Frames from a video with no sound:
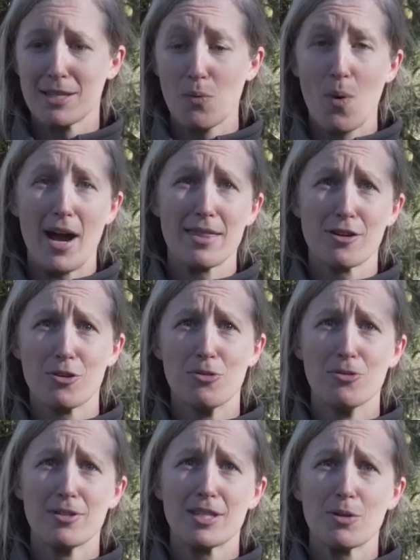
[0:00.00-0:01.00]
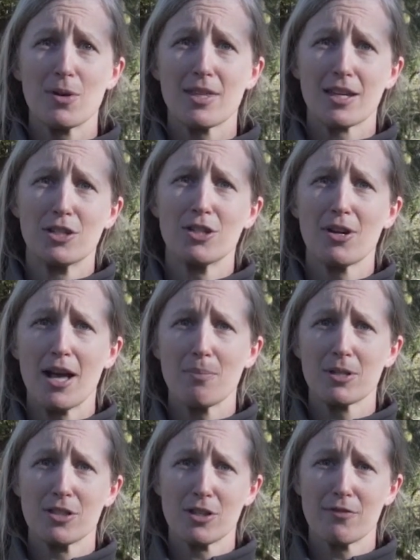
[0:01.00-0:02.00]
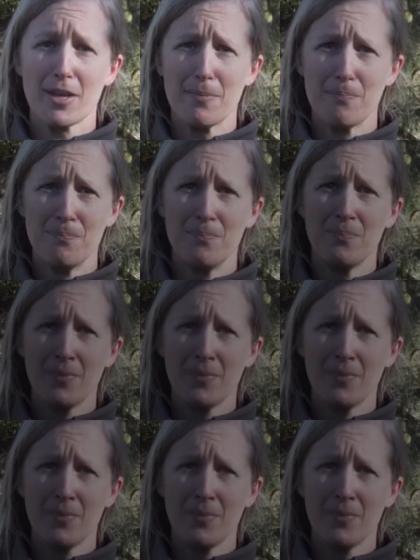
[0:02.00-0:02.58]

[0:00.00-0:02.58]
see why they're cool and see what they can do to help conserve them.